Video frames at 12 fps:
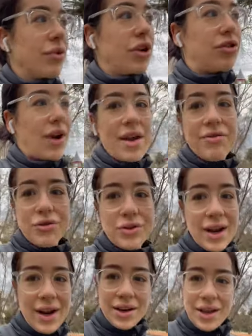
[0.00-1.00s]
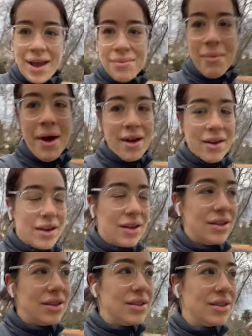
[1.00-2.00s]
grateful that I came back.
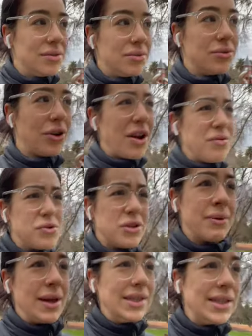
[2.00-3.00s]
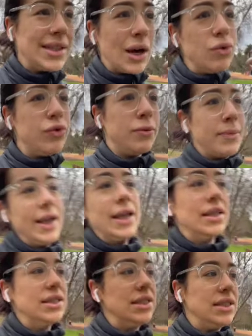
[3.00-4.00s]
Grateful to myself for making
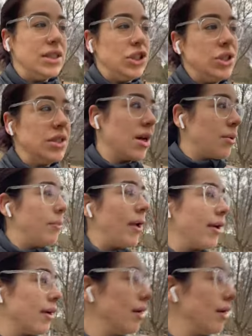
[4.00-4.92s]
the decision to come back.